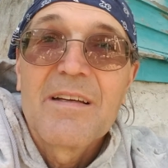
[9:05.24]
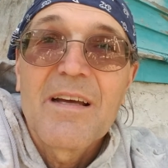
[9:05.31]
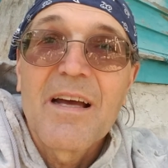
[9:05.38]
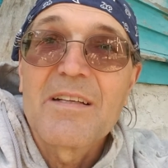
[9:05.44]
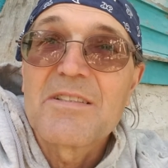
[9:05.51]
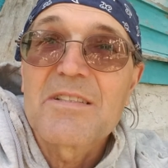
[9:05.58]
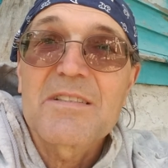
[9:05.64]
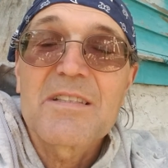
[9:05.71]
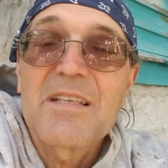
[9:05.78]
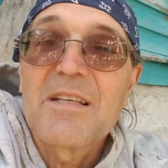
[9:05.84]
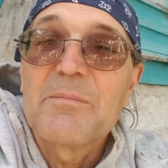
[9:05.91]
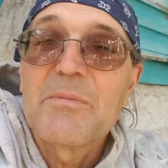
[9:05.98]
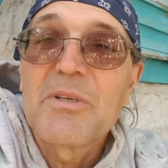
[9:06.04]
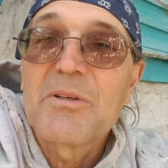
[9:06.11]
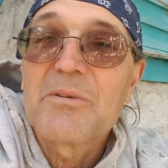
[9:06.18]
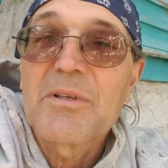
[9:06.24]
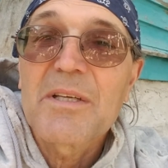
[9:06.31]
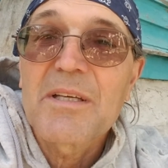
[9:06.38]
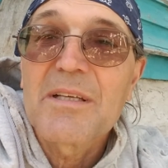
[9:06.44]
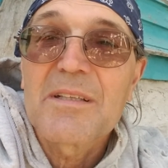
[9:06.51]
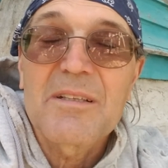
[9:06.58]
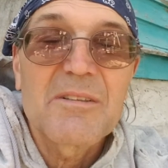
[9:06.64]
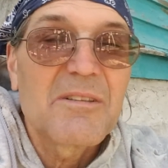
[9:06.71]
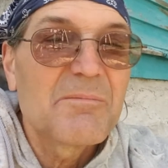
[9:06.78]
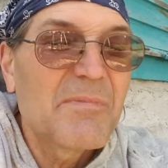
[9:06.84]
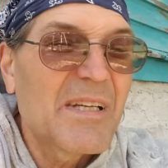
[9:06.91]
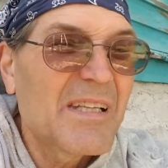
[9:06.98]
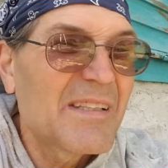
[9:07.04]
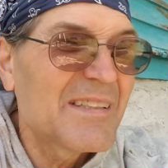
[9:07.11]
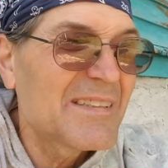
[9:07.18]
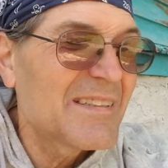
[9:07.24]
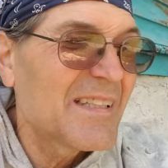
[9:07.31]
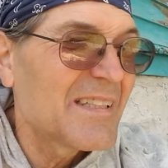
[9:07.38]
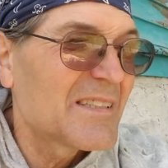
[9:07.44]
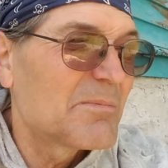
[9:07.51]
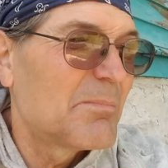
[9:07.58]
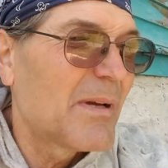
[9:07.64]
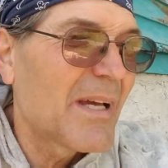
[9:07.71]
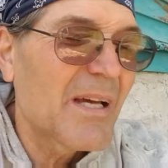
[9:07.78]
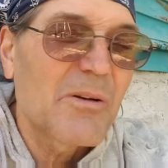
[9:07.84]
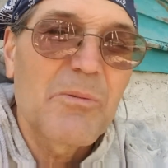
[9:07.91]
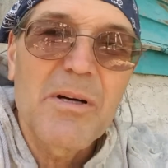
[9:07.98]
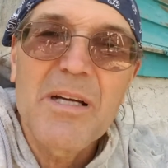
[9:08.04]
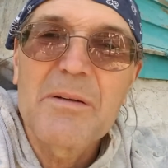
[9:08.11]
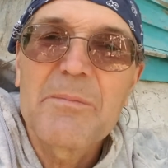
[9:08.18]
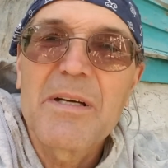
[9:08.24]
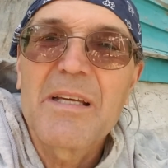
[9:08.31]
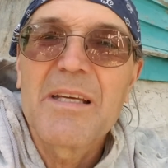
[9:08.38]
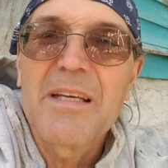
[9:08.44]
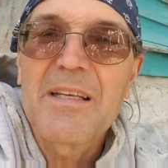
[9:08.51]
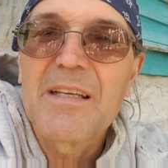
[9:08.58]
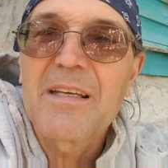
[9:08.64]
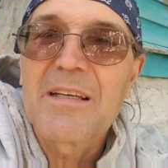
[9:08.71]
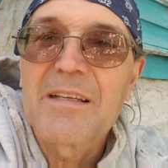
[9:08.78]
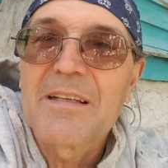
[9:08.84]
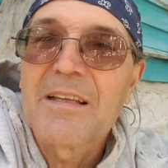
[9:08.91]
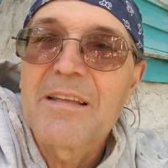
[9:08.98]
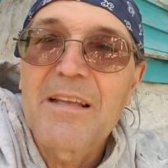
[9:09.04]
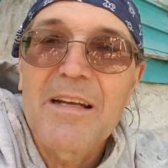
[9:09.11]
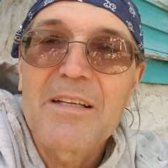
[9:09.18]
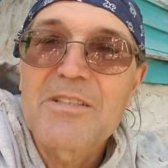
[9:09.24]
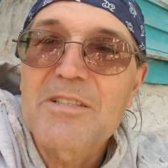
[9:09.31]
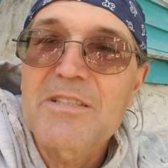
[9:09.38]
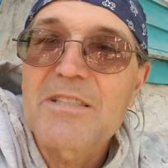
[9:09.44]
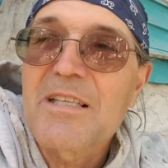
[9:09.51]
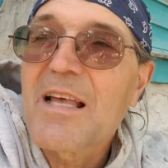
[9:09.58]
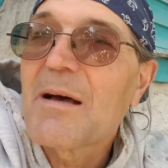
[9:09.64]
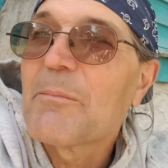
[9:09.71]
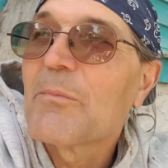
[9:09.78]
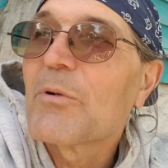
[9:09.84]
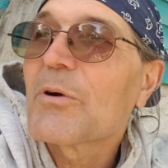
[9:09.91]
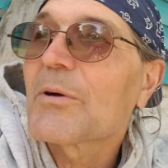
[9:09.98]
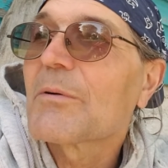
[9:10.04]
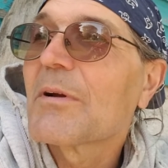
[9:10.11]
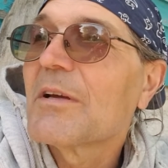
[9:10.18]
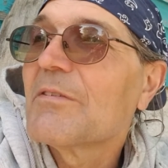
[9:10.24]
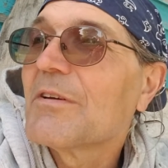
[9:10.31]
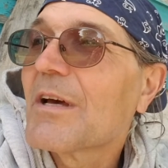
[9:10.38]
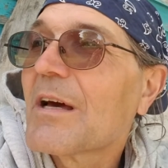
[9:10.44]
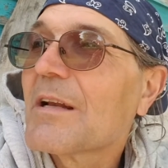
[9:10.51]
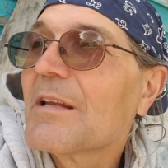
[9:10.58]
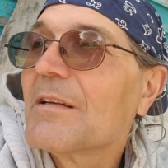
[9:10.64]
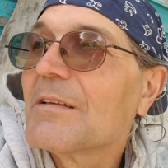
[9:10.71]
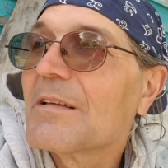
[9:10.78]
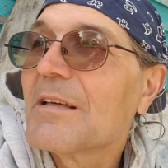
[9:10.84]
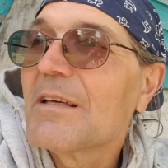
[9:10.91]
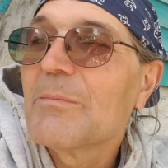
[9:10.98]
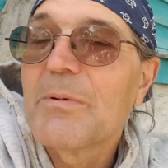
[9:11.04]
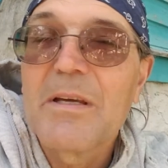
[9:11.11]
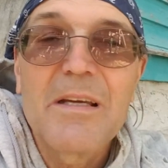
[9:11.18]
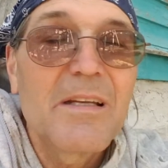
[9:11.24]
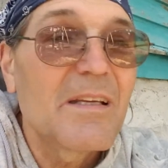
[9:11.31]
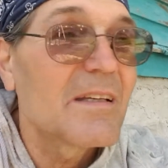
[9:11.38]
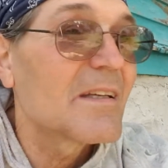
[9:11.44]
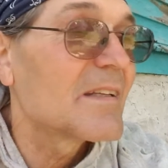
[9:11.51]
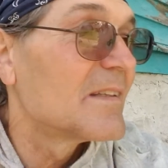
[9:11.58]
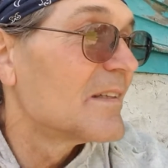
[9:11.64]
I just keep doing it and going, man, this tastes bad. Why am I eating it? And then I just slop more gravy on it and keep eating it.